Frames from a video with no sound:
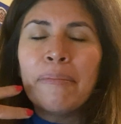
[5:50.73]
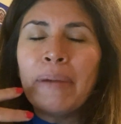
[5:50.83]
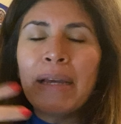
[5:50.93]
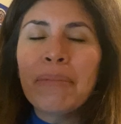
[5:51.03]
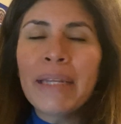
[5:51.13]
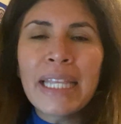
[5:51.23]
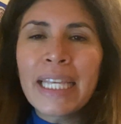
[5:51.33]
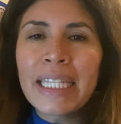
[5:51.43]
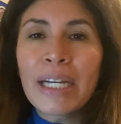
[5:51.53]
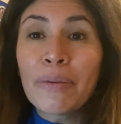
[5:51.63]
buy many
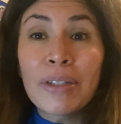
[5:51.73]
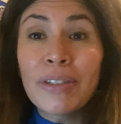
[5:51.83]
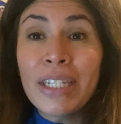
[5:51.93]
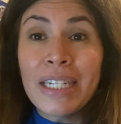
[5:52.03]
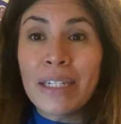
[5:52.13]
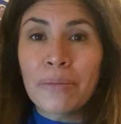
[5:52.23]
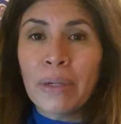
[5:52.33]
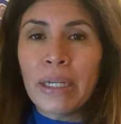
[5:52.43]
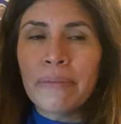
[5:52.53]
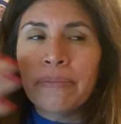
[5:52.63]
things that we don't need it,
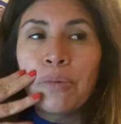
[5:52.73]
right?